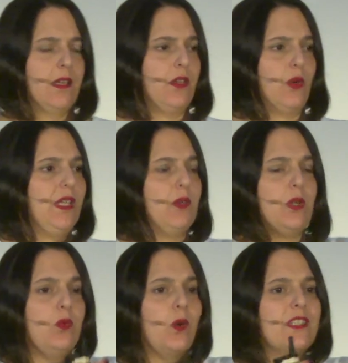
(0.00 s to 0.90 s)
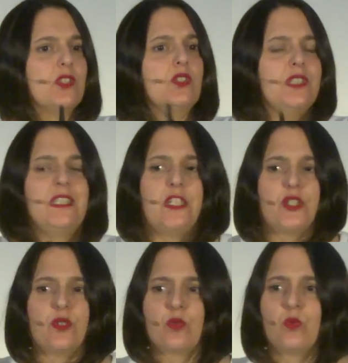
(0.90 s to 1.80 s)
In what
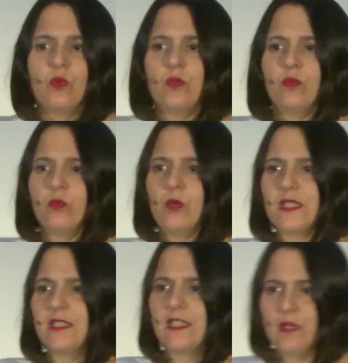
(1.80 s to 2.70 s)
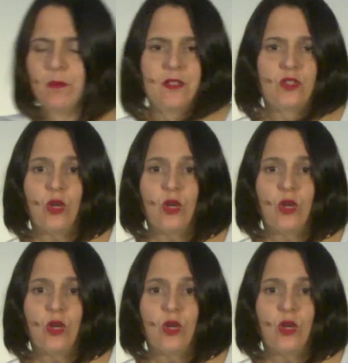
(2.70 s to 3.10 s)
conditions was it kept?